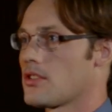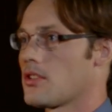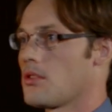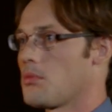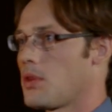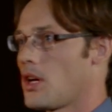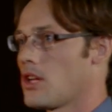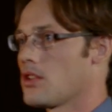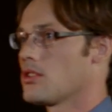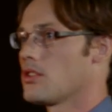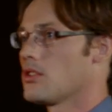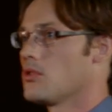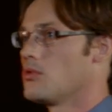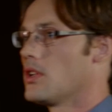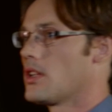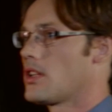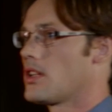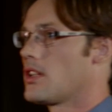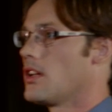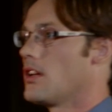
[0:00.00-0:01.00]
partner
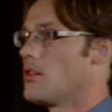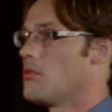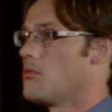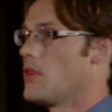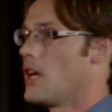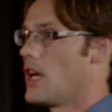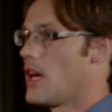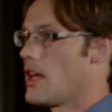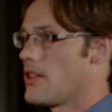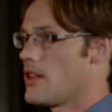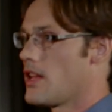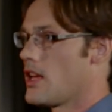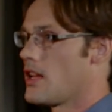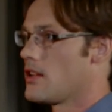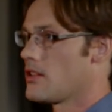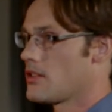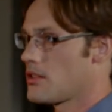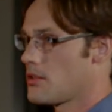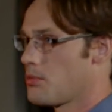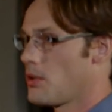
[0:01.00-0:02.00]
with them, and then
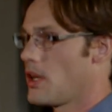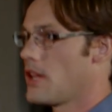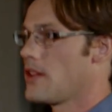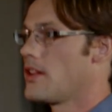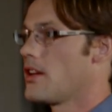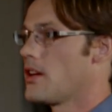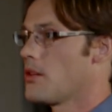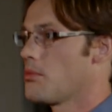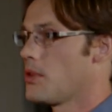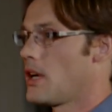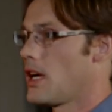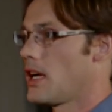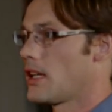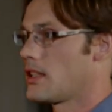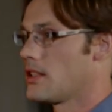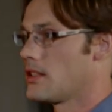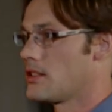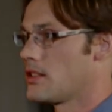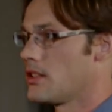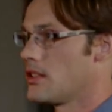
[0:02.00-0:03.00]
spread their
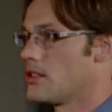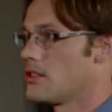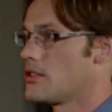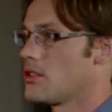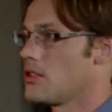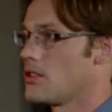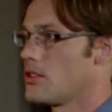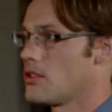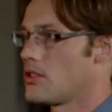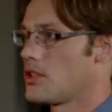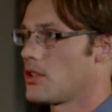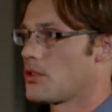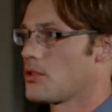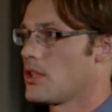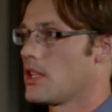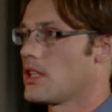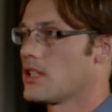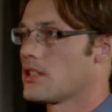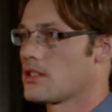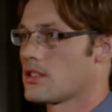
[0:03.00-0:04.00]
practices to
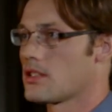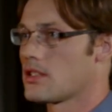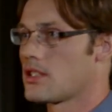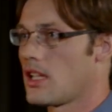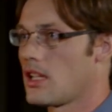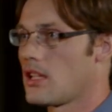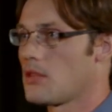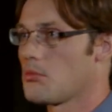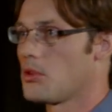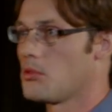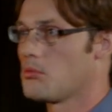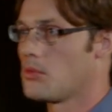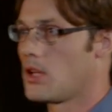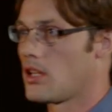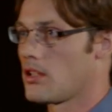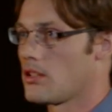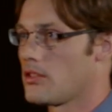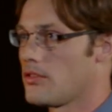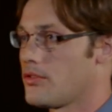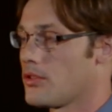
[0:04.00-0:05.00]
create a sustainable
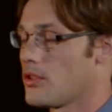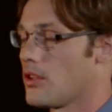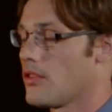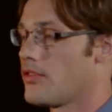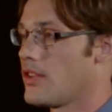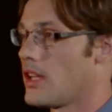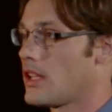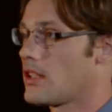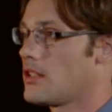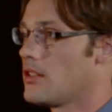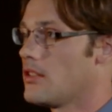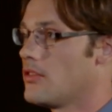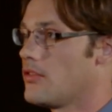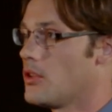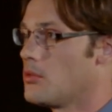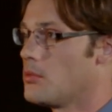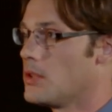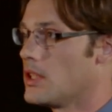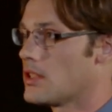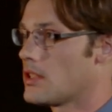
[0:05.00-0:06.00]
model for effective
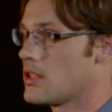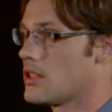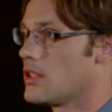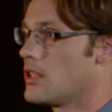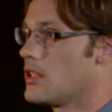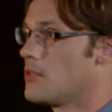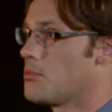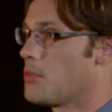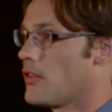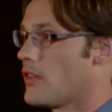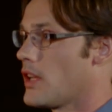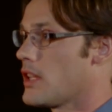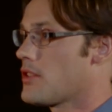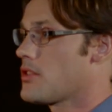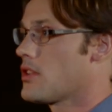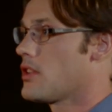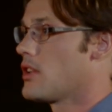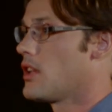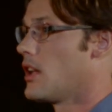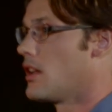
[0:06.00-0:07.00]
obesity
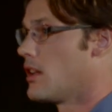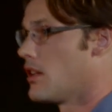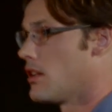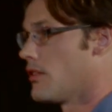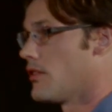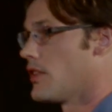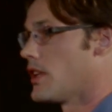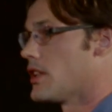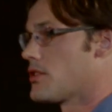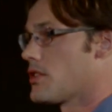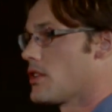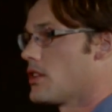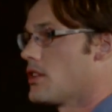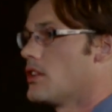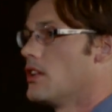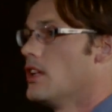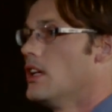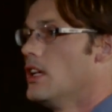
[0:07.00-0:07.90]
prevention and intervention